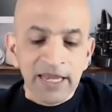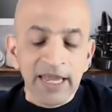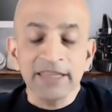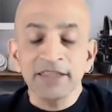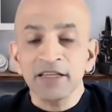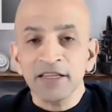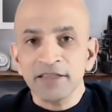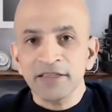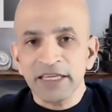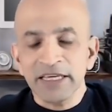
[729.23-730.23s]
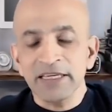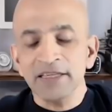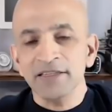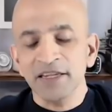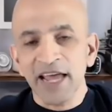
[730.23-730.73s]
And
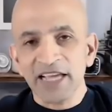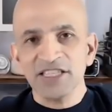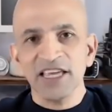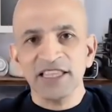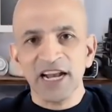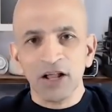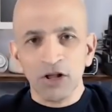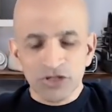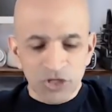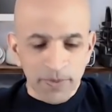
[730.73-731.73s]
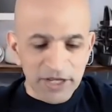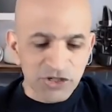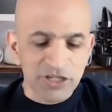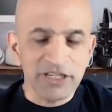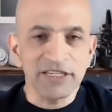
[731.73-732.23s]
the next thing that I'll also
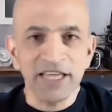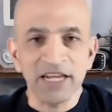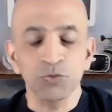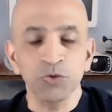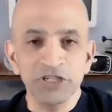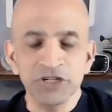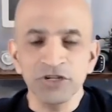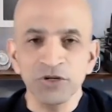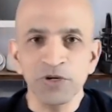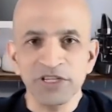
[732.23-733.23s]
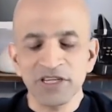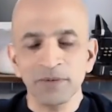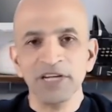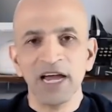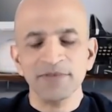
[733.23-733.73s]
mention that we do, which
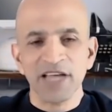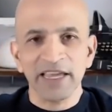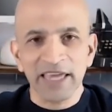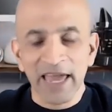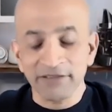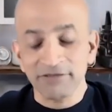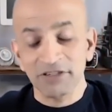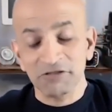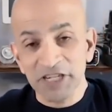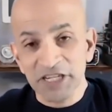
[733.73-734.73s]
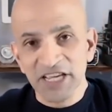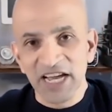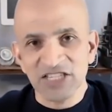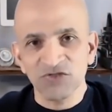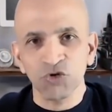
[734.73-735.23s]
sometimes I get
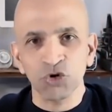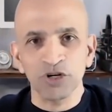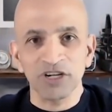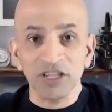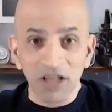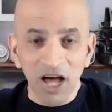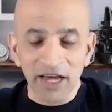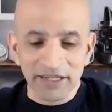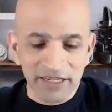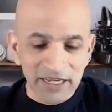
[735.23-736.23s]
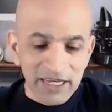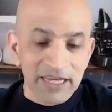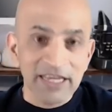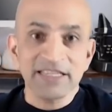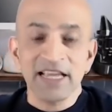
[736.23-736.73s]
criticized for a lot,
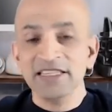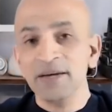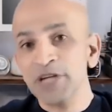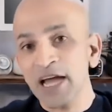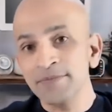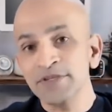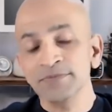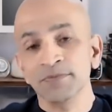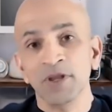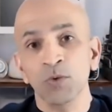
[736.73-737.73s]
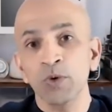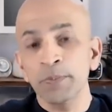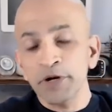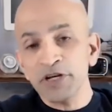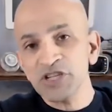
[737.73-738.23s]
is that sometimes we
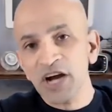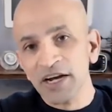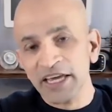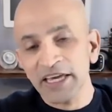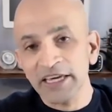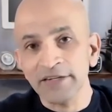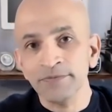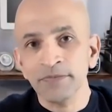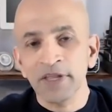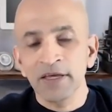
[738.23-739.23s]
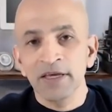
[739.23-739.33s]
put a stock in